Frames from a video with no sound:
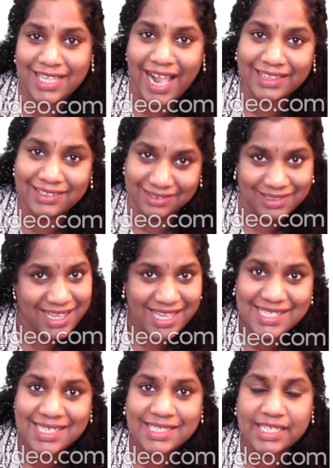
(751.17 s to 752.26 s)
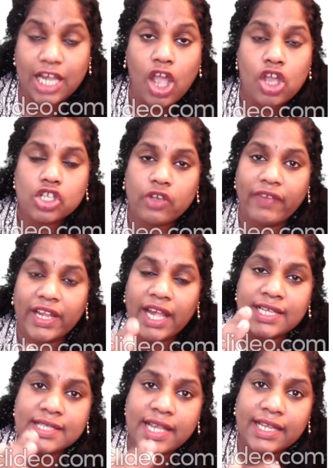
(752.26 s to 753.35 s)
other, isn't it? So when I say